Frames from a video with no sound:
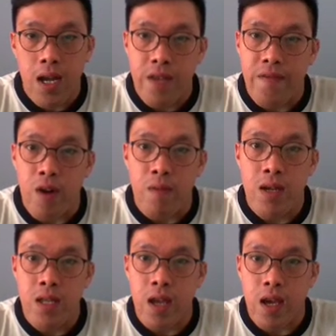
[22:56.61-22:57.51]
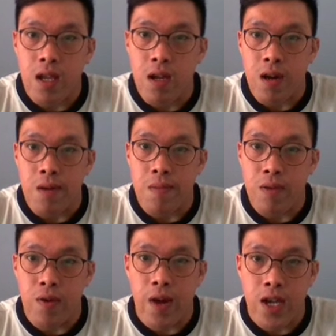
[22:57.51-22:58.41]
development that
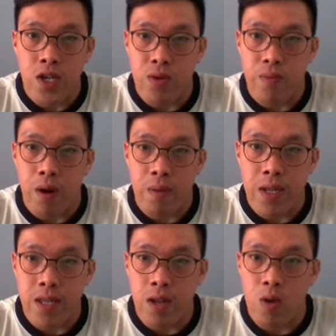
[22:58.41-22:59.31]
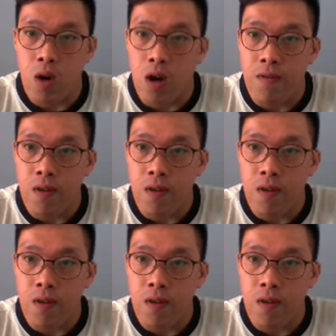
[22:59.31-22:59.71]
you guys should probably take note of.